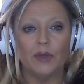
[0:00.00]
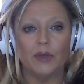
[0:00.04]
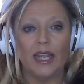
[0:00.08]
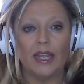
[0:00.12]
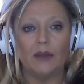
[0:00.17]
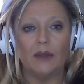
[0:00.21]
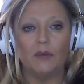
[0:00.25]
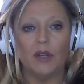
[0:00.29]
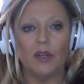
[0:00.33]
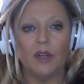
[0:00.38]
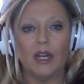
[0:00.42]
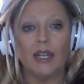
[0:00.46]

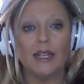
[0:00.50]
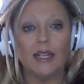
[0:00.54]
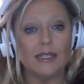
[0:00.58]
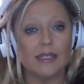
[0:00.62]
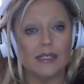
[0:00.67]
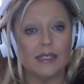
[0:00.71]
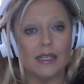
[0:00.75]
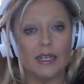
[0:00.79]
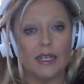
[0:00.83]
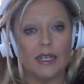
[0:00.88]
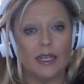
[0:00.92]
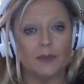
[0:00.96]
And when I
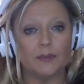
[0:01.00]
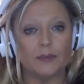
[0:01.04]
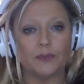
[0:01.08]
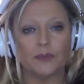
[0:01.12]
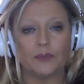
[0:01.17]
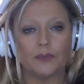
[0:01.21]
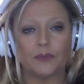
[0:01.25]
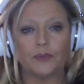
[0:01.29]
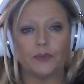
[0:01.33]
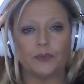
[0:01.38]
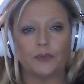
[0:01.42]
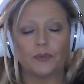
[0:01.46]
see it,
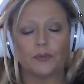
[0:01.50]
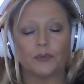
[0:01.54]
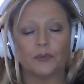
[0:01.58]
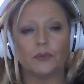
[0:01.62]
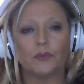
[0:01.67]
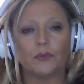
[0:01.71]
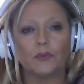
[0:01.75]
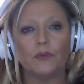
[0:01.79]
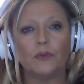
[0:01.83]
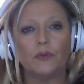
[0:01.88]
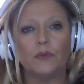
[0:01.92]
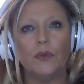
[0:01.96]

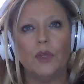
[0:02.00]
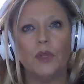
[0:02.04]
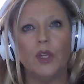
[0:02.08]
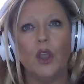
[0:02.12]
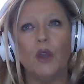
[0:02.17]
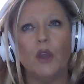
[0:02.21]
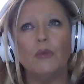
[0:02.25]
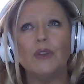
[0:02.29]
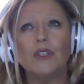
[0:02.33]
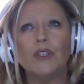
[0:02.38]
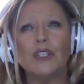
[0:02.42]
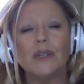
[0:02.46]

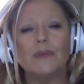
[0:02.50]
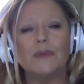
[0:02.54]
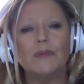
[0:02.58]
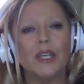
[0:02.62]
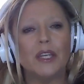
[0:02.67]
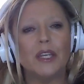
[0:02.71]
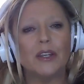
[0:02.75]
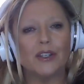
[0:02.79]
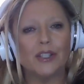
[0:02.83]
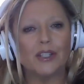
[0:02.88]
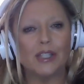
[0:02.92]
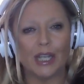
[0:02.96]
it almost
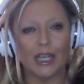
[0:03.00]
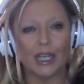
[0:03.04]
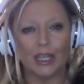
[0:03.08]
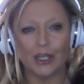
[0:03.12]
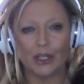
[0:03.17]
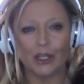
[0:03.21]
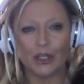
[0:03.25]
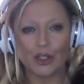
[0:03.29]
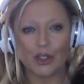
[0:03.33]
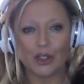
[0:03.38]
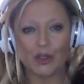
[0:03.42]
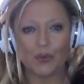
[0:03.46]
appears like
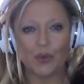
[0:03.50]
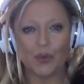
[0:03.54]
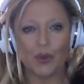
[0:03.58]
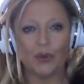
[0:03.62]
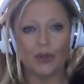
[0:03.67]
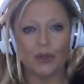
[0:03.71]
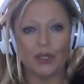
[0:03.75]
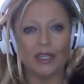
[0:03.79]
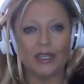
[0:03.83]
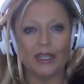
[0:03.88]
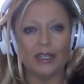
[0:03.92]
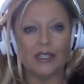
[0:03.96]
a
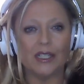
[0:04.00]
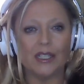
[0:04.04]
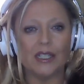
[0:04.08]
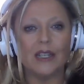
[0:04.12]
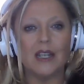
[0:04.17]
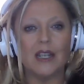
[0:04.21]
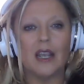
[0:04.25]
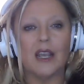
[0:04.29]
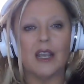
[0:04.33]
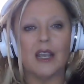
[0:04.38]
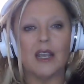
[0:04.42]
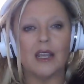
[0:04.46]
smoke, like
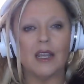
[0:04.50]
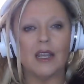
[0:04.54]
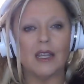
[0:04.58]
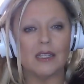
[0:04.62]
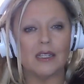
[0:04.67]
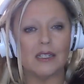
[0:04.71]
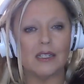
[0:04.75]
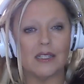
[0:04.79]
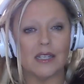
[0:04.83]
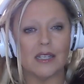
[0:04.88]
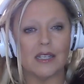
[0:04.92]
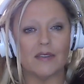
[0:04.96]

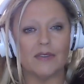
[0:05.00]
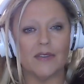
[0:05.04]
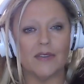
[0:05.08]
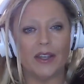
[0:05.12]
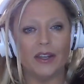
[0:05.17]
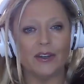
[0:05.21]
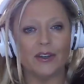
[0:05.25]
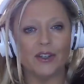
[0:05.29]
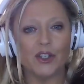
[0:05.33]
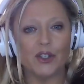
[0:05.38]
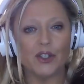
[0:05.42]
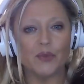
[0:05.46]
a
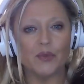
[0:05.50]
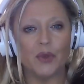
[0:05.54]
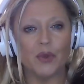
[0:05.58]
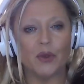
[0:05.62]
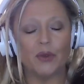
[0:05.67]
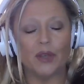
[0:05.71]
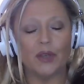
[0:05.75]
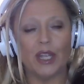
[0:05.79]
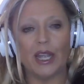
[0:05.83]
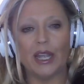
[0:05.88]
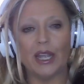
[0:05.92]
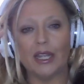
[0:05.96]
sapphire
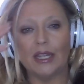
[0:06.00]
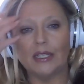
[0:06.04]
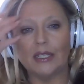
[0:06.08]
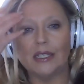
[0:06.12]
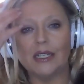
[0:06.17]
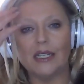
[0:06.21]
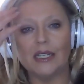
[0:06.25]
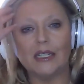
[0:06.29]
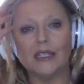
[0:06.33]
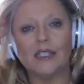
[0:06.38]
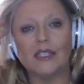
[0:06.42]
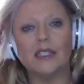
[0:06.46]
smoke.
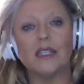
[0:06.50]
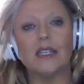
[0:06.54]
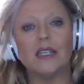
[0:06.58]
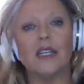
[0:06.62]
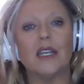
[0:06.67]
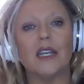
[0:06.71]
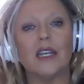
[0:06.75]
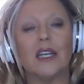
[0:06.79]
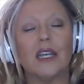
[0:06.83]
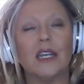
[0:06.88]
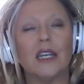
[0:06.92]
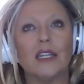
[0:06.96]
And it's
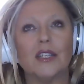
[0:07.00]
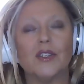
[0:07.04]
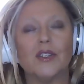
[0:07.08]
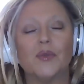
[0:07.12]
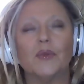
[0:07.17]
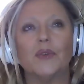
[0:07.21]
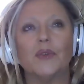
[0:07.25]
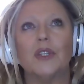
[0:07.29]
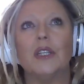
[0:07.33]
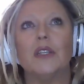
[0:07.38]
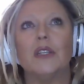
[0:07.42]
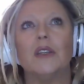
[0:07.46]

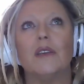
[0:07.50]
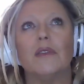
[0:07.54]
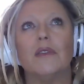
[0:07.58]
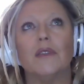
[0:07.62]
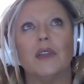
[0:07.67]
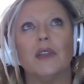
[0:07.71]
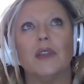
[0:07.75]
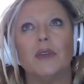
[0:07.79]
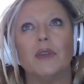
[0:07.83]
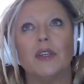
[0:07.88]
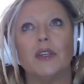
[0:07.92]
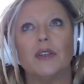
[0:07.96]
really
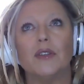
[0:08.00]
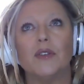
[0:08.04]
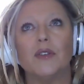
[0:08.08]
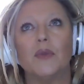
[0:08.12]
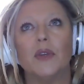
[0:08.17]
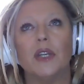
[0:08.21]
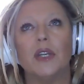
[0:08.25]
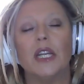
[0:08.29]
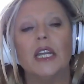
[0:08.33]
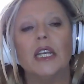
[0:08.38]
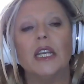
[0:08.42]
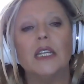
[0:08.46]
lovely because
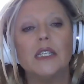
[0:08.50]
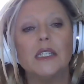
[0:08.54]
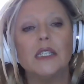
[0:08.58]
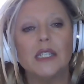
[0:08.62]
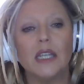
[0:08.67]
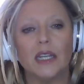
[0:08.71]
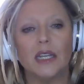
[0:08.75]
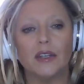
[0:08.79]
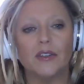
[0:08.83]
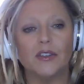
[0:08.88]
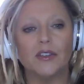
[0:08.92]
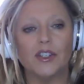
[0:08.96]
when his
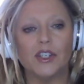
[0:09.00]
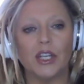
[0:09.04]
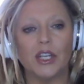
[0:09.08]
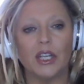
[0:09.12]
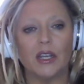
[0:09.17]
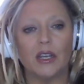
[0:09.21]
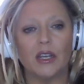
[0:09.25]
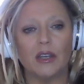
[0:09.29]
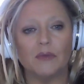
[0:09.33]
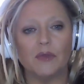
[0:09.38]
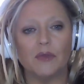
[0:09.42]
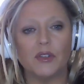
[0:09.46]
energy
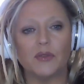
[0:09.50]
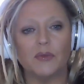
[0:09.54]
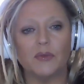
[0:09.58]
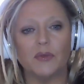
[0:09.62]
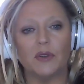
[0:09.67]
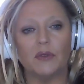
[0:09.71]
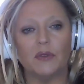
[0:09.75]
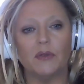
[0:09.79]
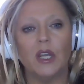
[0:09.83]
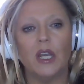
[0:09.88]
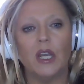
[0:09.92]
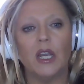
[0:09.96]
comes
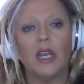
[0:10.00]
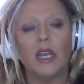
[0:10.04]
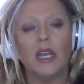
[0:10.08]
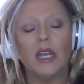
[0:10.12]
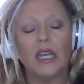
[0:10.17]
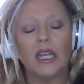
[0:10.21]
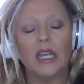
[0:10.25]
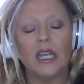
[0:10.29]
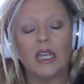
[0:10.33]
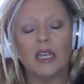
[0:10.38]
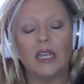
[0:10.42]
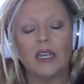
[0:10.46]
through,
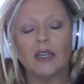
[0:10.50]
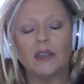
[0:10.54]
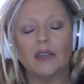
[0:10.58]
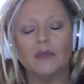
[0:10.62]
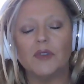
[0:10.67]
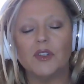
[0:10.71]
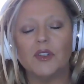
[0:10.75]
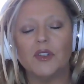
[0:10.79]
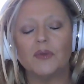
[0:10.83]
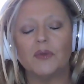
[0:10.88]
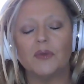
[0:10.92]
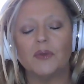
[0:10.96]
he
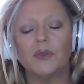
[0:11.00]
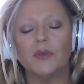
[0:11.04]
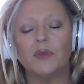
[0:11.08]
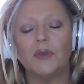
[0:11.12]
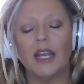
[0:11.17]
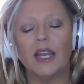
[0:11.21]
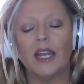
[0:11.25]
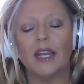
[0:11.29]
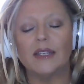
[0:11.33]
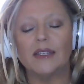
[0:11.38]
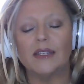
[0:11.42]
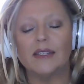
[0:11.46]
comes through
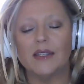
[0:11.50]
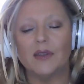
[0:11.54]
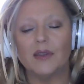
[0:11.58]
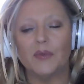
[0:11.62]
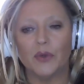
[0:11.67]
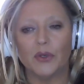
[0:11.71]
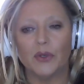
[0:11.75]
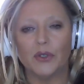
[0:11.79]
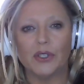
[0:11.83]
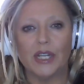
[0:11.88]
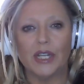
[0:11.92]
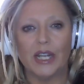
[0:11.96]
as the
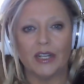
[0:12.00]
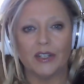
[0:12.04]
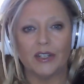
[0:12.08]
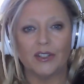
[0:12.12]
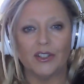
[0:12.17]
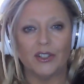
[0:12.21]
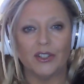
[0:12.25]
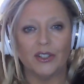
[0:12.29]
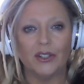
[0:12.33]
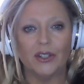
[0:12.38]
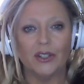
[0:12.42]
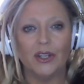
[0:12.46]

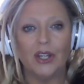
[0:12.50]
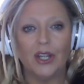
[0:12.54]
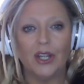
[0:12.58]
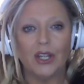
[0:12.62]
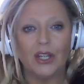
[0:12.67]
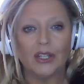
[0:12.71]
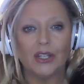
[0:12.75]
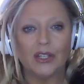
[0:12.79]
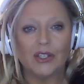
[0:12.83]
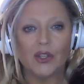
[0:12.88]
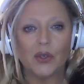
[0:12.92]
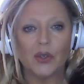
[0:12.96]
protector.
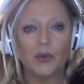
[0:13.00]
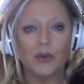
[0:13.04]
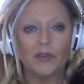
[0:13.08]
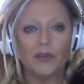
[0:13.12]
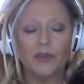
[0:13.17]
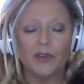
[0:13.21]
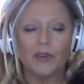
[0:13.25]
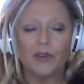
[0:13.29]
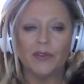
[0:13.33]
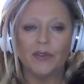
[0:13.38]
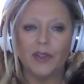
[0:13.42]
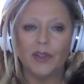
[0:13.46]
So
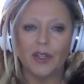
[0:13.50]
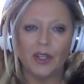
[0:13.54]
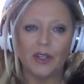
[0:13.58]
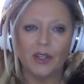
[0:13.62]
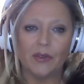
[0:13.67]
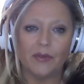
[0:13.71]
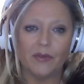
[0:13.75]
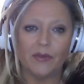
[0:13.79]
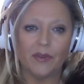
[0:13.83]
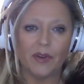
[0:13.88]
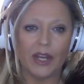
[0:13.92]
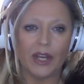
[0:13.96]
if you're feeling
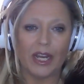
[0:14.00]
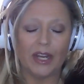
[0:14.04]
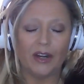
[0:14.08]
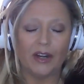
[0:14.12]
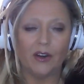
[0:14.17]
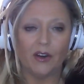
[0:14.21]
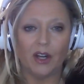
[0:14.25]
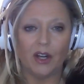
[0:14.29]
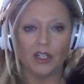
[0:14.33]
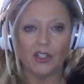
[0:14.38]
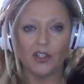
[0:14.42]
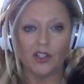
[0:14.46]
afraid
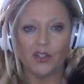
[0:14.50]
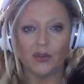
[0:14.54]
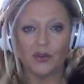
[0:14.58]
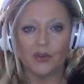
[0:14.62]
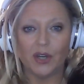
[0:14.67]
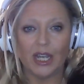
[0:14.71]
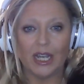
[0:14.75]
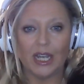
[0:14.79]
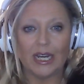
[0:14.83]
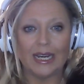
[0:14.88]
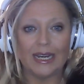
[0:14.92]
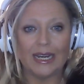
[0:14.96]
or unsure
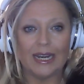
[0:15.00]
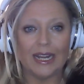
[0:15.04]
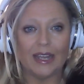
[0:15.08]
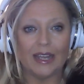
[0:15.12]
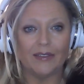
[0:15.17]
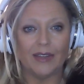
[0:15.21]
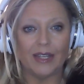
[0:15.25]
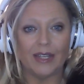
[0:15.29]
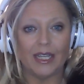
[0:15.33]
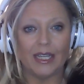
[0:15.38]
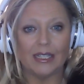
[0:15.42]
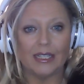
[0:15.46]
how to
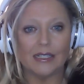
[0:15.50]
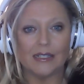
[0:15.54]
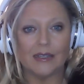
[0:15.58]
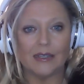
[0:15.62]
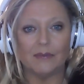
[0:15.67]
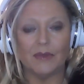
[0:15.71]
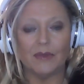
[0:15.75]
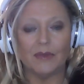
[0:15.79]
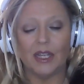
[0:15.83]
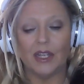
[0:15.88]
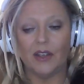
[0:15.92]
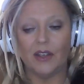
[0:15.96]
navigate
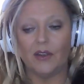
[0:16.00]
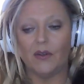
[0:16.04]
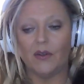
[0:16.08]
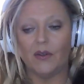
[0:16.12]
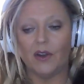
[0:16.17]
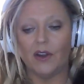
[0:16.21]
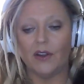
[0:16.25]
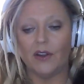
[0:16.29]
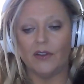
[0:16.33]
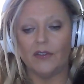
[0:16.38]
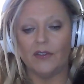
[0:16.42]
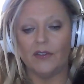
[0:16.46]
something
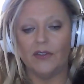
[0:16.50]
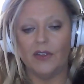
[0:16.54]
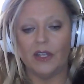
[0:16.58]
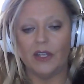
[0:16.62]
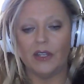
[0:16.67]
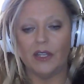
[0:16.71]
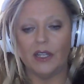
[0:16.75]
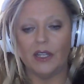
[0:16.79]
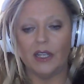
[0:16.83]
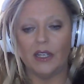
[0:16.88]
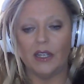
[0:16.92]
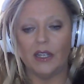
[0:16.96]
or
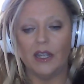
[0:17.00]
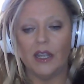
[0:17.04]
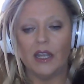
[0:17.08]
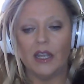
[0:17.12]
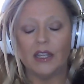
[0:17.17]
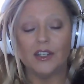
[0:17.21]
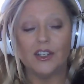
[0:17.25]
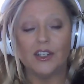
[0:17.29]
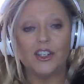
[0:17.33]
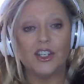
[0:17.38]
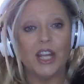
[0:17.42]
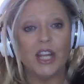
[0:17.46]
feeling
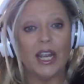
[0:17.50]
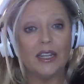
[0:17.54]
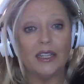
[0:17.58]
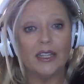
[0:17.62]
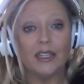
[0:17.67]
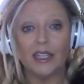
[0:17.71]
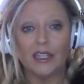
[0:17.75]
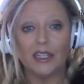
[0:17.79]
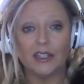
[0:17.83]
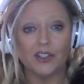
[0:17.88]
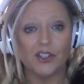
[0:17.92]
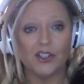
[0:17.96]

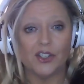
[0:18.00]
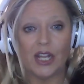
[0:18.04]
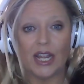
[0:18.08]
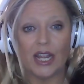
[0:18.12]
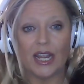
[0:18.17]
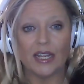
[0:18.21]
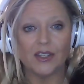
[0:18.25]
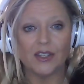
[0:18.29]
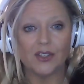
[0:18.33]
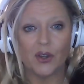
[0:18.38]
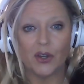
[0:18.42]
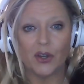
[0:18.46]
challenged,
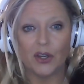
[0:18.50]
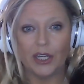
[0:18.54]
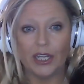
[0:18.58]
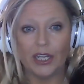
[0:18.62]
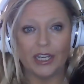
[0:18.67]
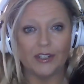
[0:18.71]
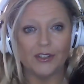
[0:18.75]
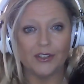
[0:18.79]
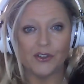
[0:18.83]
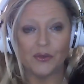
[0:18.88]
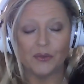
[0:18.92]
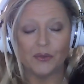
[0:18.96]
ask
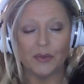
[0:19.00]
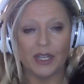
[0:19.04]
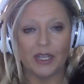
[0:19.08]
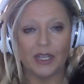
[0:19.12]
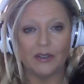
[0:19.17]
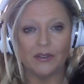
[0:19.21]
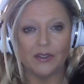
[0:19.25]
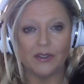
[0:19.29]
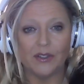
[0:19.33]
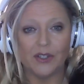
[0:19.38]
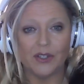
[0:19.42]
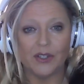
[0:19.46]
Archangel
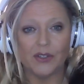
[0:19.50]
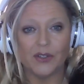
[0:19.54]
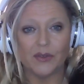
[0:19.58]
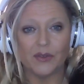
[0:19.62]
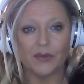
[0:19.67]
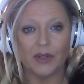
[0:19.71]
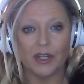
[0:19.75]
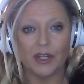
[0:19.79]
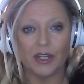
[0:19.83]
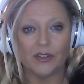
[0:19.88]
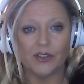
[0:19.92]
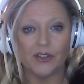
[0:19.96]
Michael to
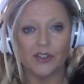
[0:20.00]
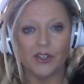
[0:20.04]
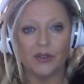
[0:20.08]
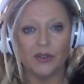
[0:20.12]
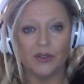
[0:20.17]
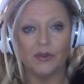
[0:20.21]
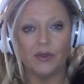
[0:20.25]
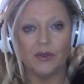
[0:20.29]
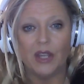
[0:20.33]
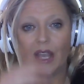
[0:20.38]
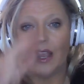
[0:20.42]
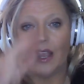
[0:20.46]
surround
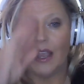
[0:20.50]
you.